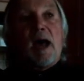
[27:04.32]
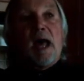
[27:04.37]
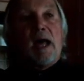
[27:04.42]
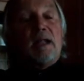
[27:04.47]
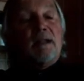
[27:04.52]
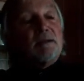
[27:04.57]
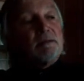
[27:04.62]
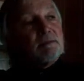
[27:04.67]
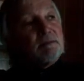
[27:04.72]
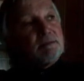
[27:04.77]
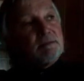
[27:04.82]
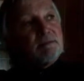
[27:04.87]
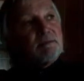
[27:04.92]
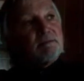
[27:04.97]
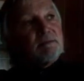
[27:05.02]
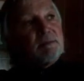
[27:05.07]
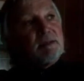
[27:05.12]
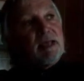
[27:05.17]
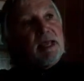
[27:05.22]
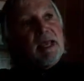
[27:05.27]
Meanwhile,
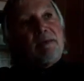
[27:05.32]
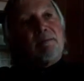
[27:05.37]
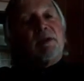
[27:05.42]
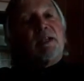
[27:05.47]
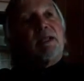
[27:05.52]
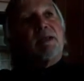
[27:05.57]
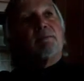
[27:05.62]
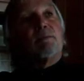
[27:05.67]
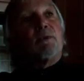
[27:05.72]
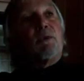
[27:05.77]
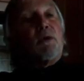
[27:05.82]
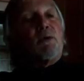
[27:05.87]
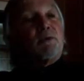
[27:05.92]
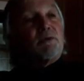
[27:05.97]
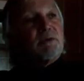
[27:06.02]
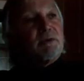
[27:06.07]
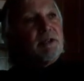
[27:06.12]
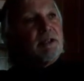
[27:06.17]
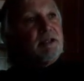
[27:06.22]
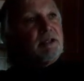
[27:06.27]
Emily
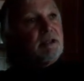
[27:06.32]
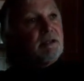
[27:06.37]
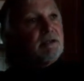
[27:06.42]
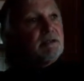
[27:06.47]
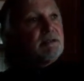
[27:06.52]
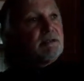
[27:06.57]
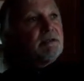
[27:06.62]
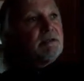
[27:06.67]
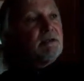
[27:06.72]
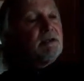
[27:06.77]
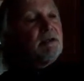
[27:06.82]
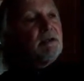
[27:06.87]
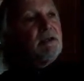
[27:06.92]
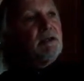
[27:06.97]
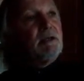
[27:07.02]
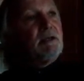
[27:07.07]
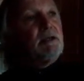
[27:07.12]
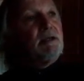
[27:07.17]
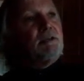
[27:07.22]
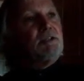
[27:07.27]
Bronte
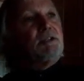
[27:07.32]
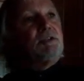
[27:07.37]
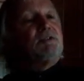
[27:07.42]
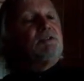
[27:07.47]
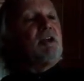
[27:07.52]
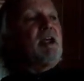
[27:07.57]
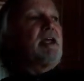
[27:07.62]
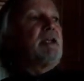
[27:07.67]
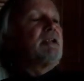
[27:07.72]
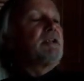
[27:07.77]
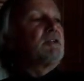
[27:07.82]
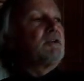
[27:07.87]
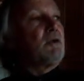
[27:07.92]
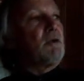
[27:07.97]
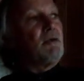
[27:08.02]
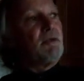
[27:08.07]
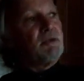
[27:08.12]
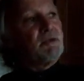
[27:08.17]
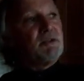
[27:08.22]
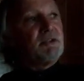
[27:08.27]
is
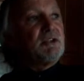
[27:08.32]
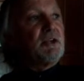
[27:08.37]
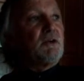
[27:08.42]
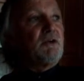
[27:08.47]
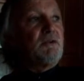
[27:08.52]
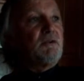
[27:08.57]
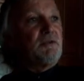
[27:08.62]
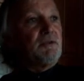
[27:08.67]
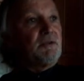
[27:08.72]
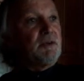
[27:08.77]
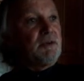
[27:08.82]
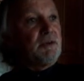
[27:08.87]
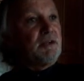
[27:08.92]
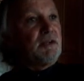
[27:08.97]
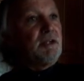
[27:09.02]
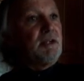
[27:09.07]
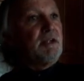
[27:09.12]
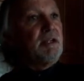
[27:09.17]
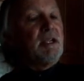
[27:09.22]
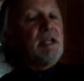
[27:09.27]
stretched on the
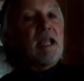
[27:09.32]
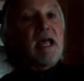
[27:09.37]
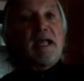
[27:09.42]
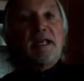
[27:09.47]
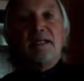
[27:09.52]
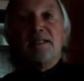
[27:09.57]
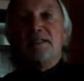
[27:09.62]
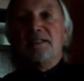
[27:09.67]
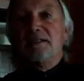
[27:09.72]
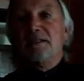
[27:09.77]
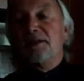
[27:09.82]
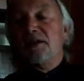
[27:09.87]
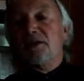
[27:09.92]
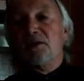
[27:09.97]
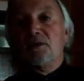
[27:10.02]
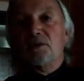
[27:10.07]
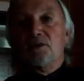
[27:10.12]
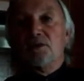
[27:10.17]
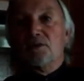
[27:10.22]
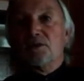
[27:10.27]
sofa in a
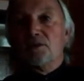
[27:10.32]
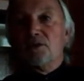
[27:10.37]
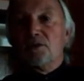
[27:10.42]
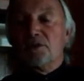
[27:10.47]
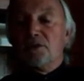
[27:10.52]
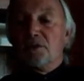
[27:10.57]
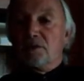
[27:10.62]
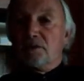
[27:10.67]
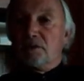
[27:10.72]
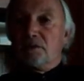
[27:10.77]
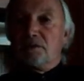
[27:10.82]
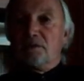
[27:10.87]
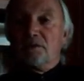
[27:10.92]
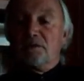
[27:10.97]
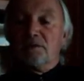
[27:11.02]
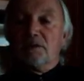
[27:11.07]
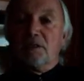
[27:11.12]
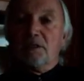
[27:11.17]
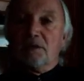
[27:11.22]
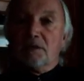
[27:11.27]
light
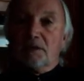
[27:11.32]
doze.